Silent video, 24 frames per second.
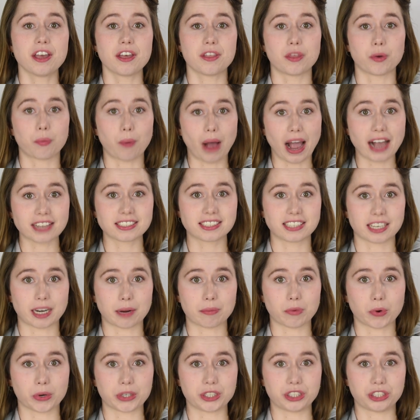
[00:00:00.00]
the wax that
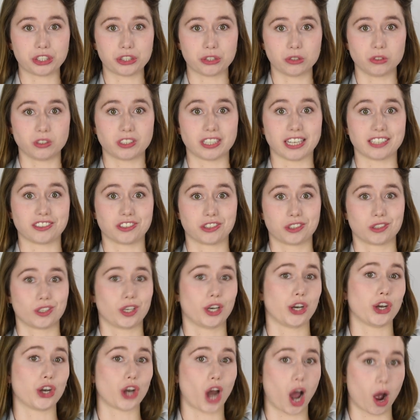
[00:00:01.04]
I'm going to use that's
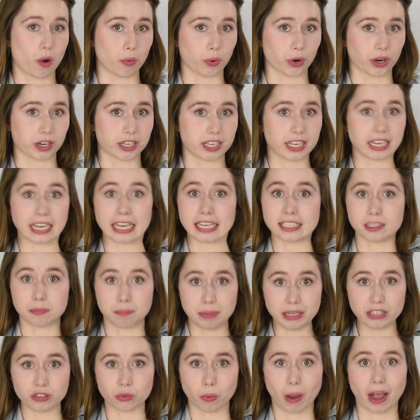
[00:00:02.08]
not working is
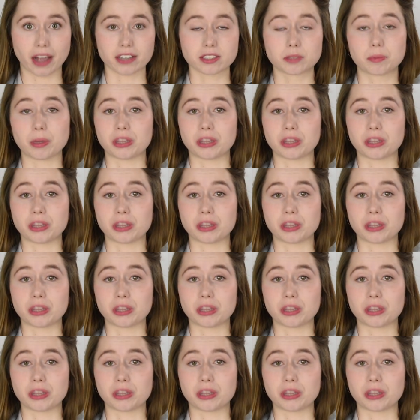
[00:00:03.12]
beeswax,